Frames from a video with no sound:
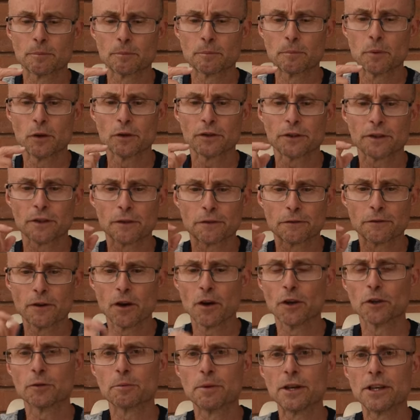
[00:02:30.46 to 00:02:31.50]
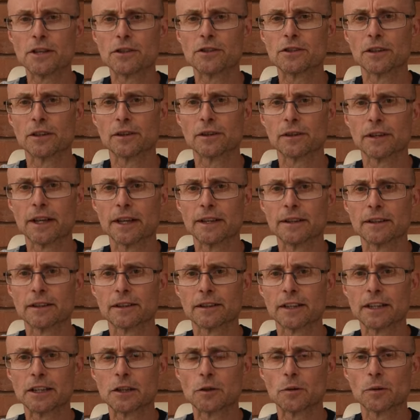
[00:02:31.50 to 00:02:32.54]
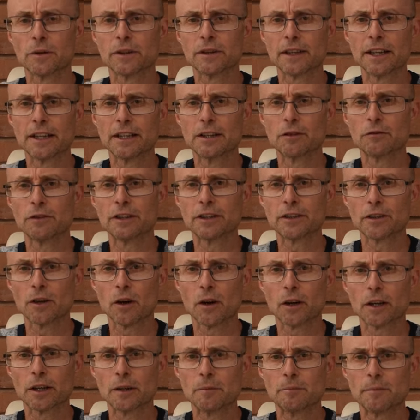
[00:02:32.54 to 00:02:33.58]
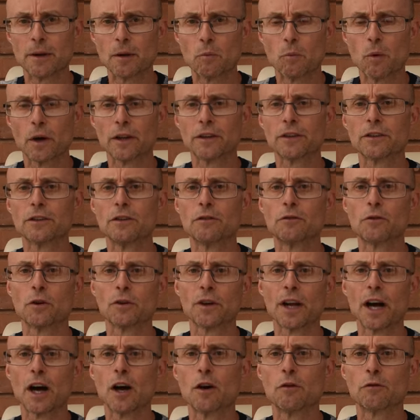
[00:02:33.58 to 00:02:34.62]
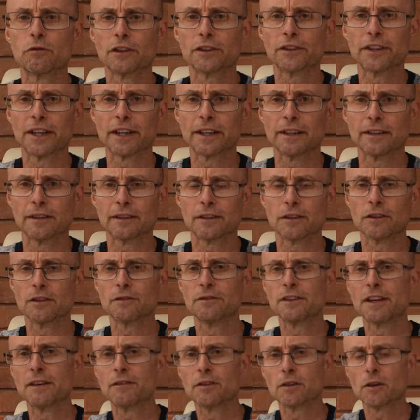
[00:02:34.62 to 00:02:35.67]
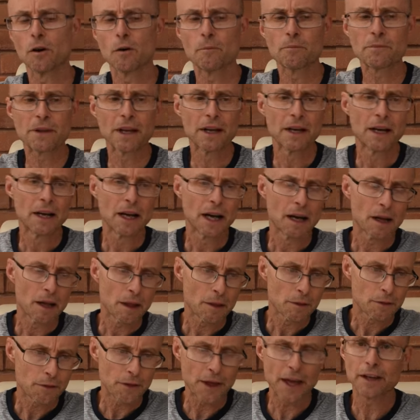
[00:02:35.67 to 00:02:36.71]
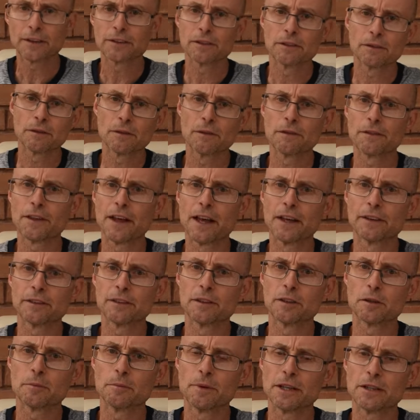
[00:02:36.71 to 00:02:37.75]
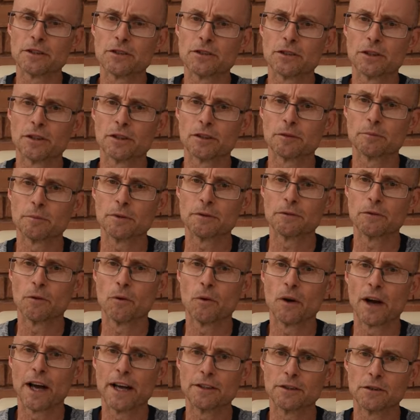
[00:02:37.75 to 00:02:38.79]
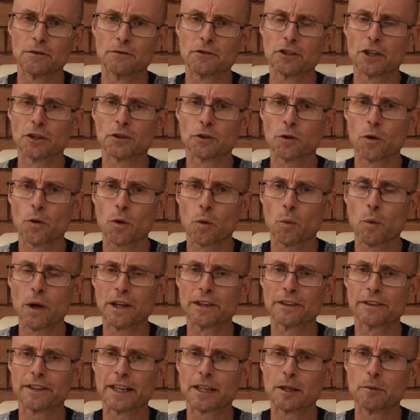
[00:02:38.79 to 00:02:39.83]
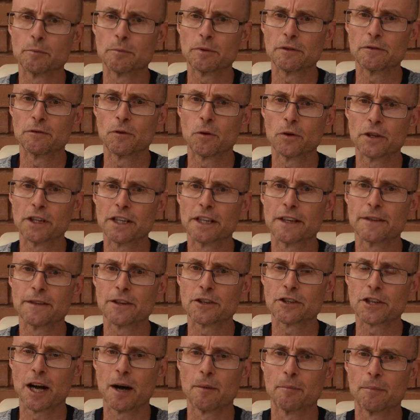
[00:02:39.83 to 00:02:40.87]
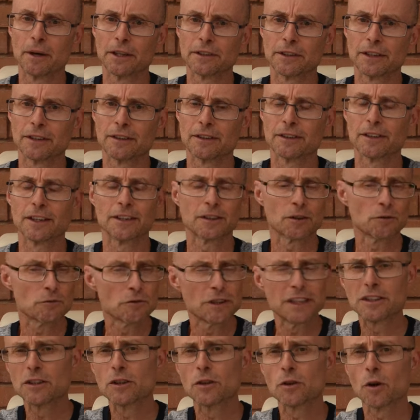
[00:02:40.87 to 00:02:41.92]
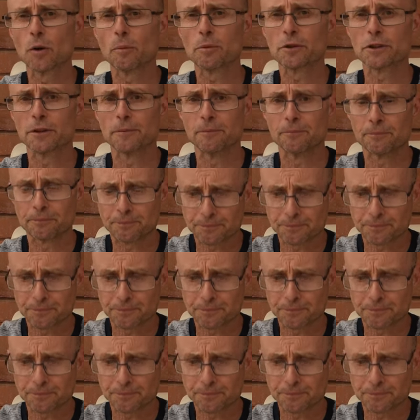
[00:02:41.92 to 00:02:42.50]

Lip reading: puts the first pictures in the sequence in the recycling bin once you've gone over a second. So you've never got thousands and thousands of pictures beforehand. You've just got the 1 second before you hit the shutter button. So it's a really good option.